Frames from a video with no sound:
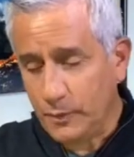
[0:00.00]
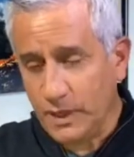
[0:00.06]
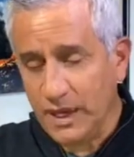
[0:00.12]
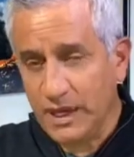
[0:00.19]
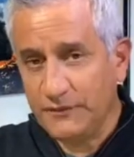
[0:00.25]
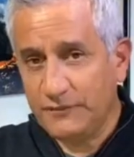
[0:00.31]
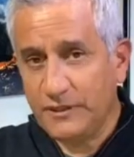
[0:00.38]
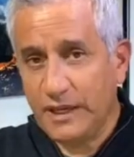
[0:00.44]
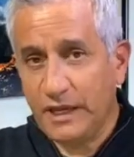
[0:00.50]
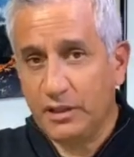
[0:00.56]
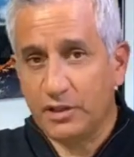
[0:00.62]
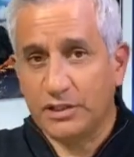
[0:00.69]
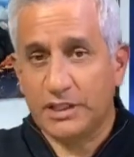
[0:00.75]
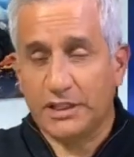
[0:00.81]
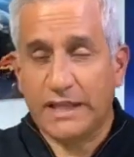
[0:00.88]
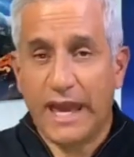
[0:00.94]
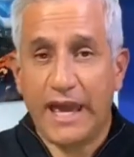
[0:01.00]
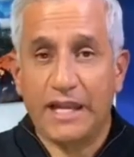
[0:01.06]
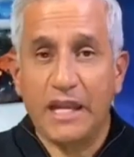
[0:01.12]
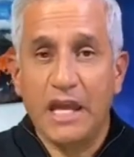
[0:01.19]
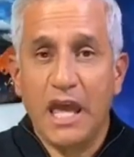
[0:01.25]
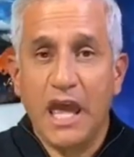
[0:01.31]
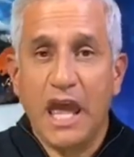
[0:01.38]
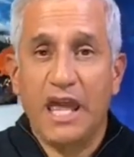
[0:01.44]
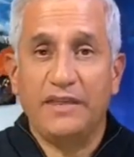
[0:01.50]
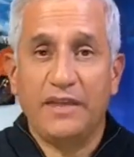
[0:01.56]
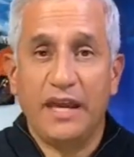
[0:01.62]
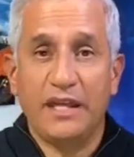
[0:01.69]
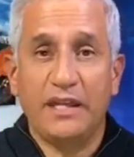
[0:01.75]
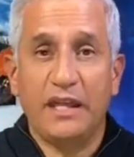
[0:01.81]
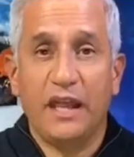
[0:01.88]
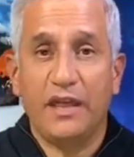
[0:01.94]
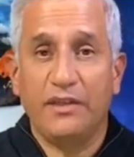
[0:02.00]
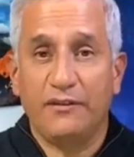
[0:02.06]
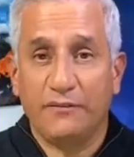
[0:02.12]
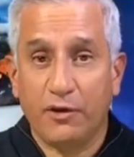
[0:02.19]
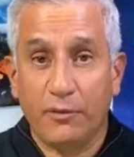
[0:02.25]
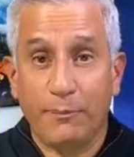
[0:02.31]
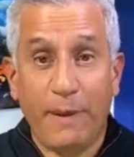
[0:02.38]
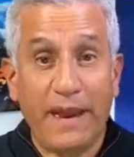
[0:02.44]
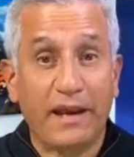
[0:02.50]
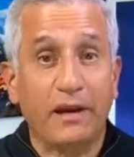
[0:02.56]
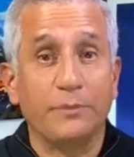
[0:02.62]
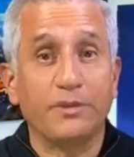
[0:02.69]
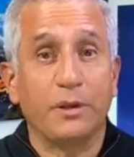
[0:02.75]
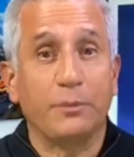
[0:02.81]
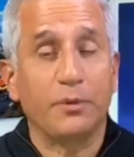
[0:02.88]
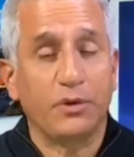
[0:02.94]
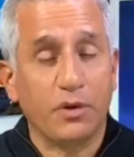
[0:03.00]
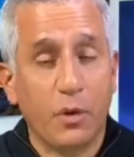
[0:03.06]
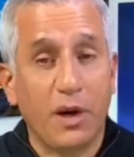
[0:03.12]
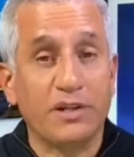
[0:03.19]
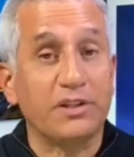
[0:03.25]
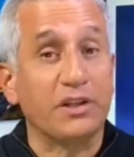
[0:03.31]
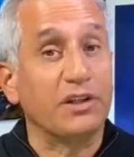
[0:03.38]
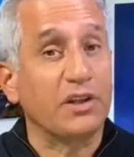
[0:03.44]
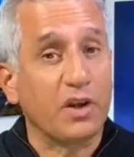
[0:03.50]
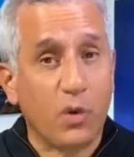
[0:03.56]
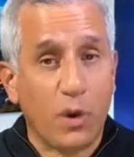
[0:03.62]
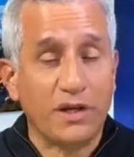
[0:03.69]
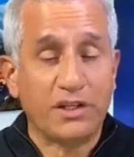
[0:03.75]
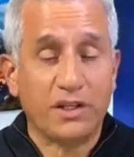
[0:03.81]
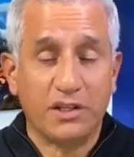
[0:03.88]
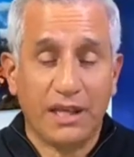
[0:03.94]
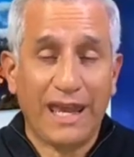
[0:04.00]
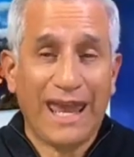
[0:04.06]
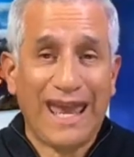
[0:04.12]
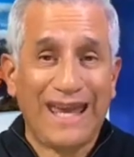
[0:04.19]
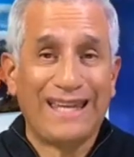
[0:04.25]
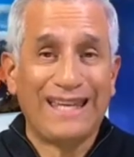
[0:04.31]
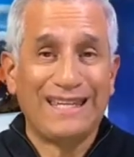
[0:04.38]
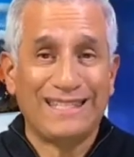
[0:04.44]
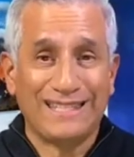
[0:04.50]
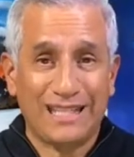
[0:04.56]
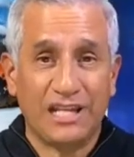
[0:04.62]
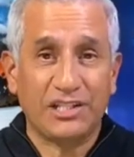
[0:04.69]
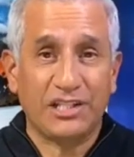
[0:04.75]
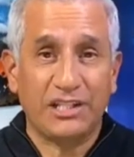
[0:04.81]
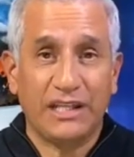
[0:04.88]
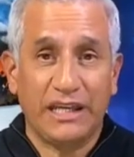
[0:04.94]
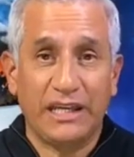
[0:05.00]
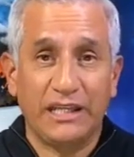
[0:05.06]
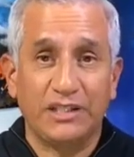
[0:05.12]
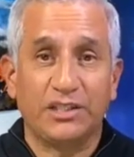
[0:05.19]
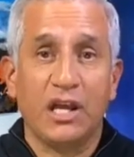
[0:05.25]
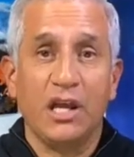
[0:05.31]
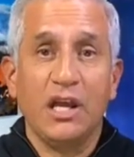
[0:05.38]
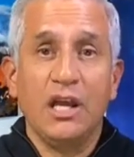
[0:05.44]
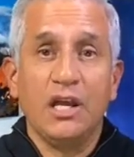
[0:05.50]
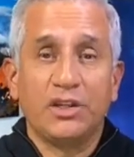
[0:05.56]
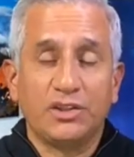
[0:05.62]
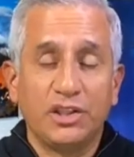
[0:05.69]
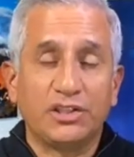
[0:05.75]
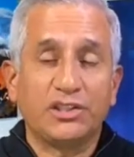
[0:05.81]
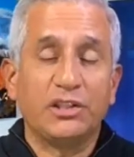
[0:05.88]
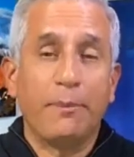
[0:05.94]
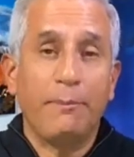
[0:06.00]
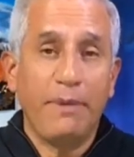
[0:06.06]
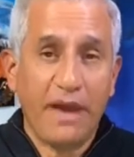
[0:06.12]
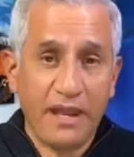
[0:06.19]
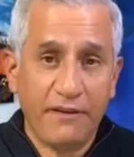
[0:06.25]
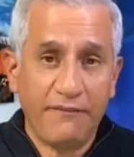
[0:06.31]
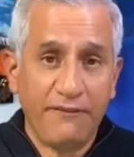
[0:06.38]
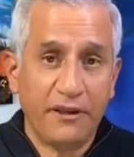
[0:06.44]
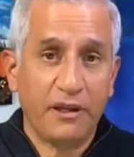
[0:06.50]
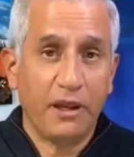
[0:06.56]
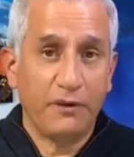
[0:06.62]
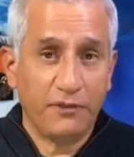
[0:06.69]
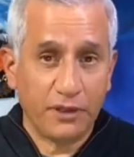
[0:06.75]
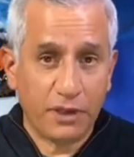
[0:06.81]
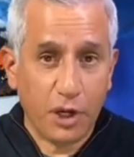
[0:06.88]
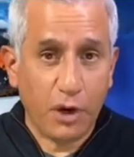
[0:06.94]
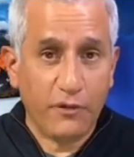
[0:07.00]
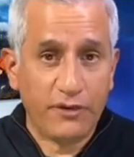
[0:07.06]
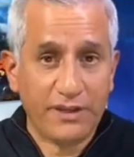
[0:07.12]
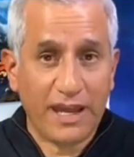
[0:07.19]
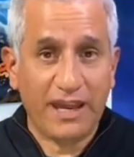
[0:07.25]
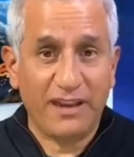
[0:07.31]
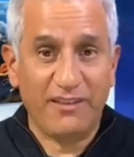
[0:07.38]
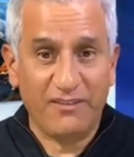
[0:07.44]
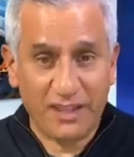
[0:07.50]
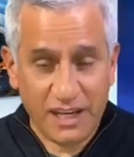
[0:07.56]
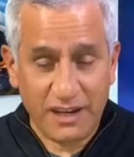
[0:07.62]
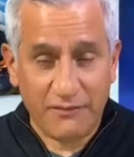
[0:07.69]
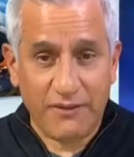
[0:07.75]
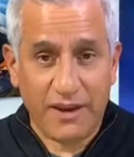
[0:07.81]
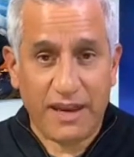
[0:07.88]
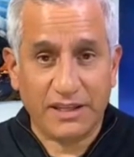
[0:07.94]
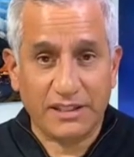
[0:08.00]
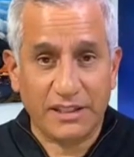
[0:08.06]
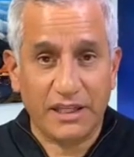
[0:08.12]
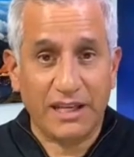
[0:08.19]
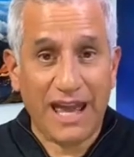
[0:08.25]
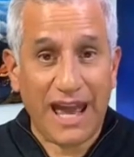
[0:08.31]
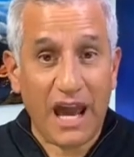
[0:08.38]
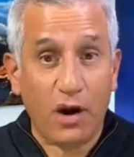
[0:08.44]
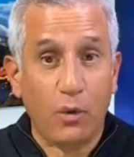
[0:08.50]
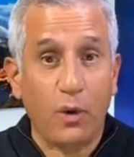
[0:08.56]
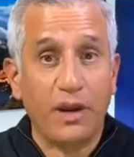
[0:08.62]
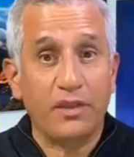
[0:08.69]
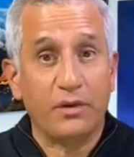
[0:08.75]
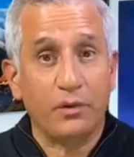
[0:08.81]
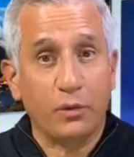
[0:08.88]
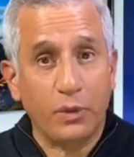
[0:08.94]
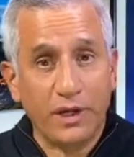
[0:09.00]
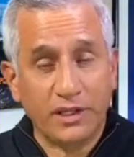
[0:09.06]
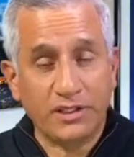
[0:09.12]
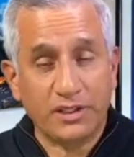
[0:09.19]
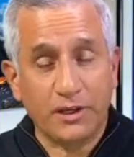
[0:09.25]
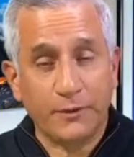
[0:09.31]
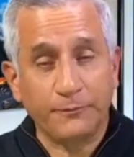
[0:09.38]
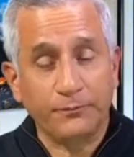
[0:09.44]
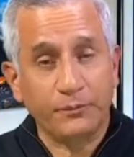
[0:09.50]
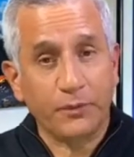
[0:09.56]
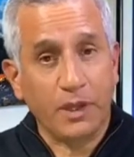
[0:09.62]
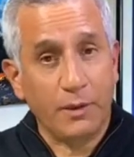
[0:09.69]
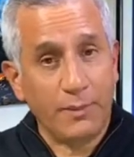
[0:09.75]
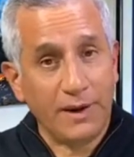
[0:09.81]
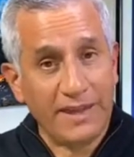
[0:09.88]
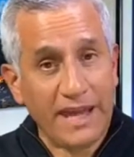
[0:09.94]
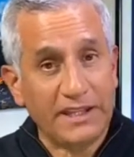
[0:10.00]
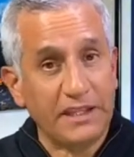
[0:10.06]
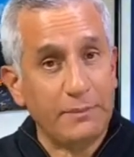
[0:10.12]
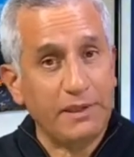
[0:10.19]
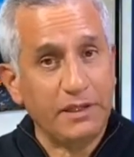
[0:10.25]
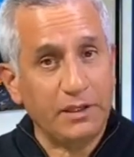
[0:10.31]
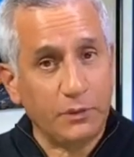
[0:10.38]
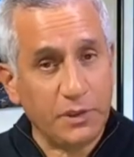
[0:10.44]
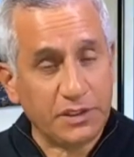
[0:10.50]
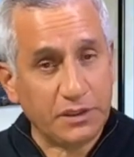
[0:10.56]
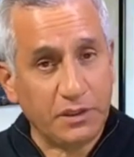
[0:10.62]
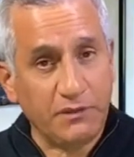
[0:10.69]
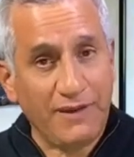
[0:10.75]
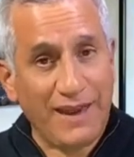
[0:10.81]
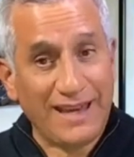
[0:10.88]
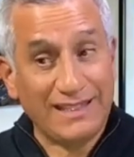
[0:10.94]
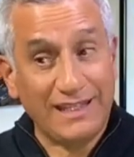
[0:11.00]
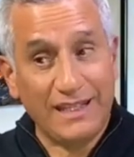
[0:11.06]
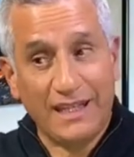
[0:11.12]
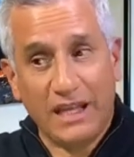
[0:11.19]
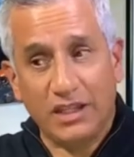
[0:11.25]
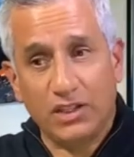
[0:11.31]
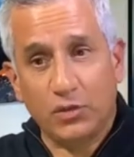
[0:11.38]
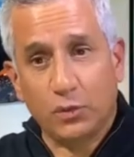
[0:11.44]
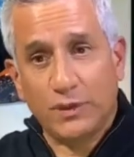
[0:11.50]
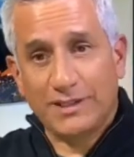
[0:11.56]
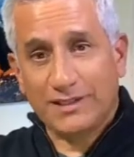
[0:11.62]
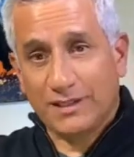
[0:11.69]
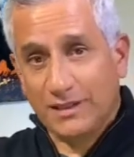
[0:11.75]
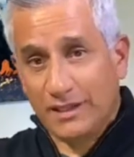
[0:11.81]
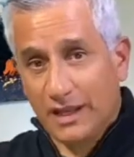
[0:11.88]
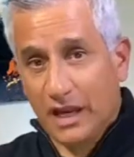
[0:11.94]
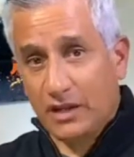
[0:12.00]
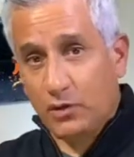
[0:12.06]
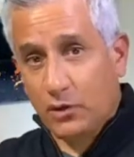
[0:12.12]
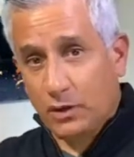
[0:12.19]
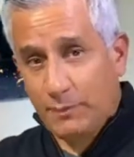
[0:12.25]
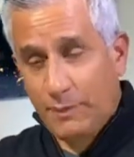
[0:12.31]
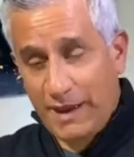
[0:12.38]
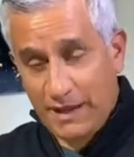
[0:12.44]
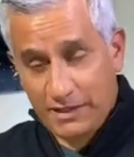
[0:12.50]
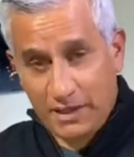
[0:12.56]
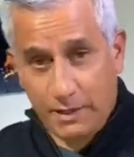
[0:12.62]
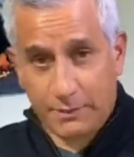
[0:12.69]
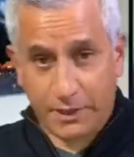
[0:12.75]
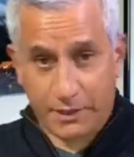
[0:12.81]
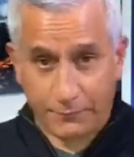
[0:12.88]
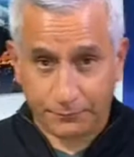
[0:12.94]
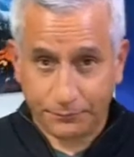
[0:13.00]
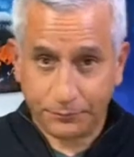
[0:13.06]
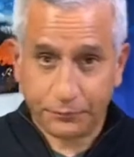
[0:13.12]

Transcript: FDA looks at that, and then the VRBPAC comes up with a question. The question they had essentially is, does the benefit of the COVID-19 vaccine outweigh the risk, and by that they mean the risk of the vaccine and the risk of the ongoing pandemic,